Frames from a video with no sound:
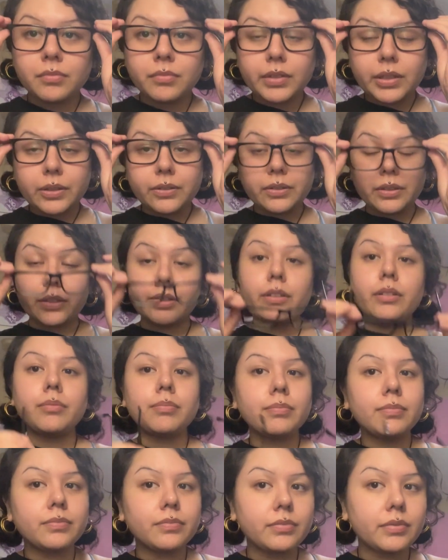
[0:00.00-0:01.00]
Okay,
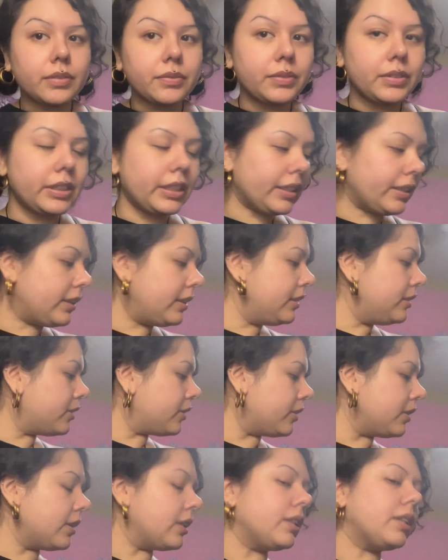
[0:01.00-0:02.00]
I'm gonna take these
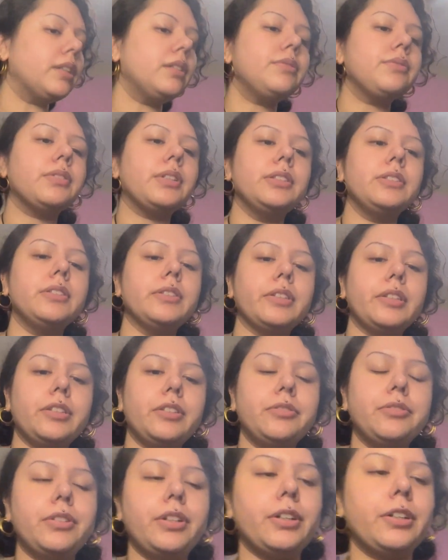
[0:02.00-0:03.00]
off because they're gonna
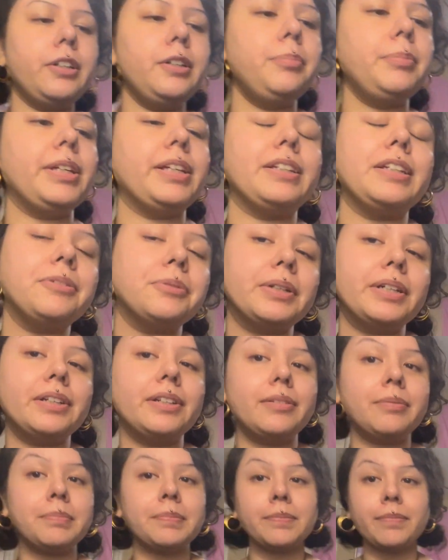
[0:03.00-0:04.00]
fog up
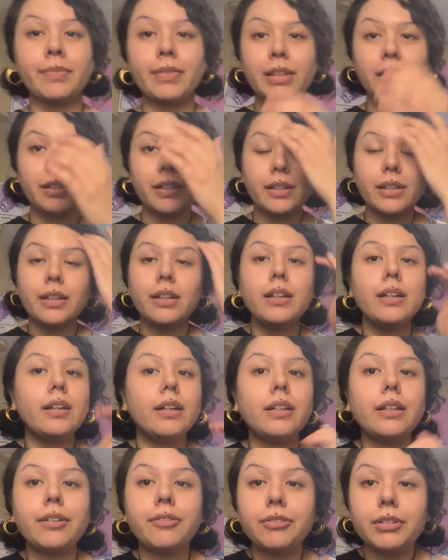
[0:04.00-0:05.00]
anyway.
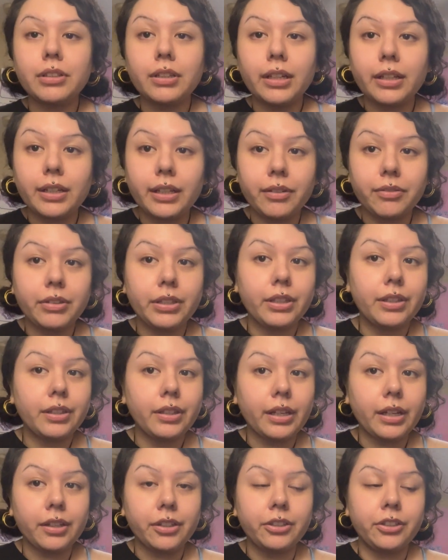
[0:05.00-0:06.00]
And I feel like everything
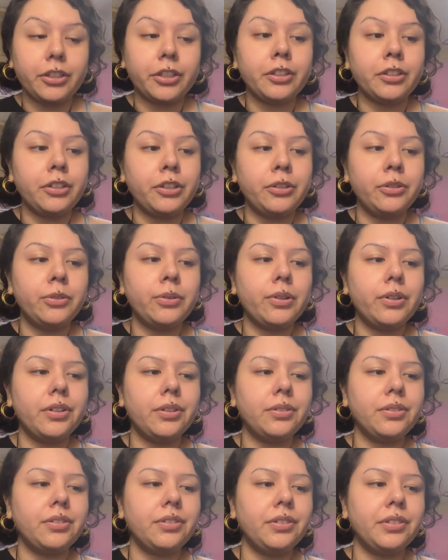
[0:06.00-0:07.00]
that could go
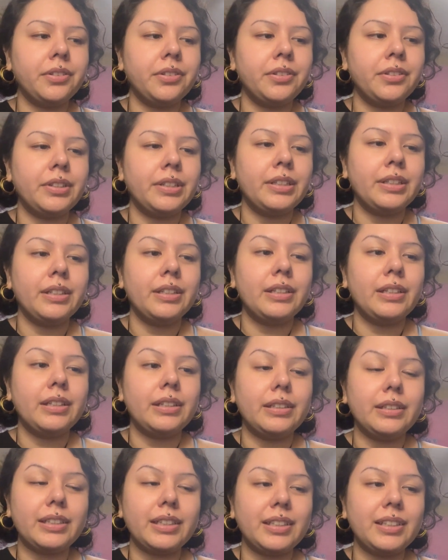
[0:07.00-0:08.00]
wrong
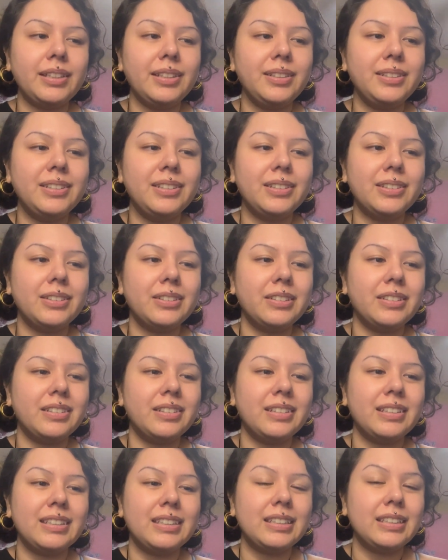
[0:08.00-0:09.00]
did.
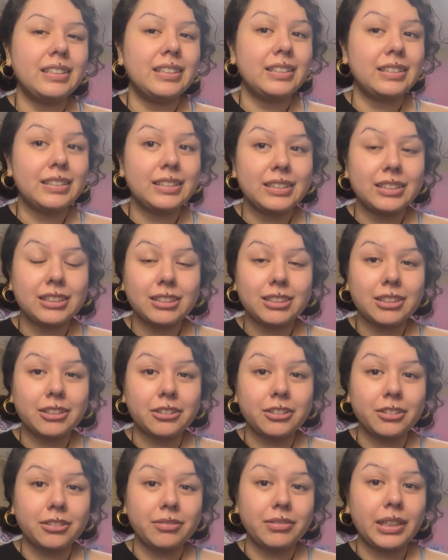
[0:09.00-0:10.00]

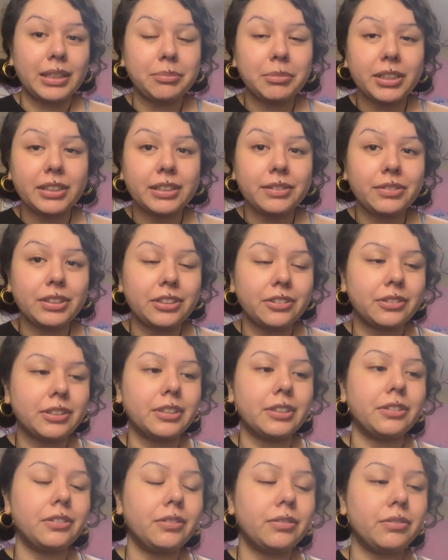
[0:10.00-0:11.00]
So I'm not even using
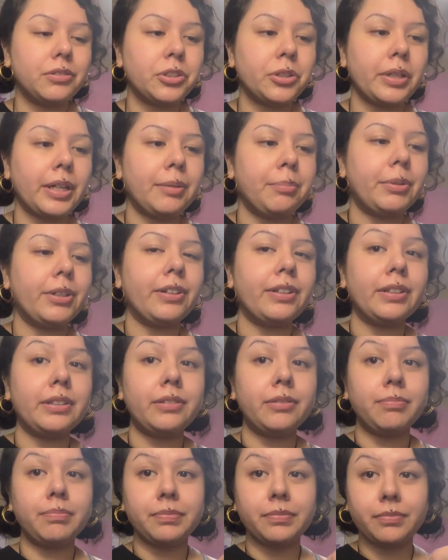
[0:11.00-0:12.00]
the tripod.
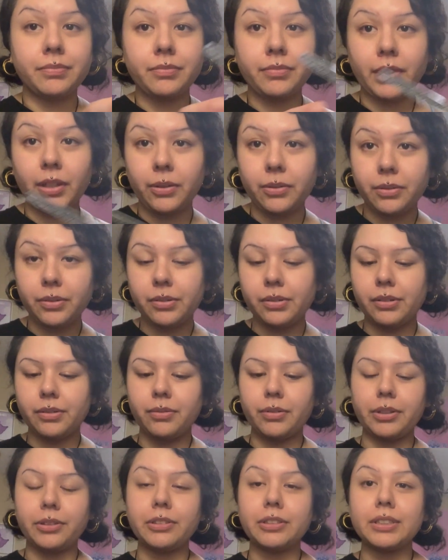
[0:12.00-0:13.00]

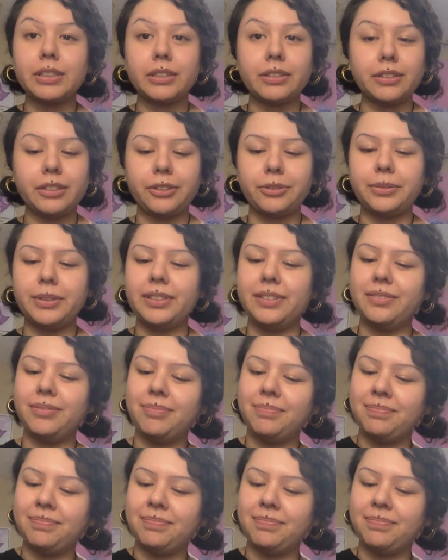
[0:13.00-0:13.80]
We're just gonna go in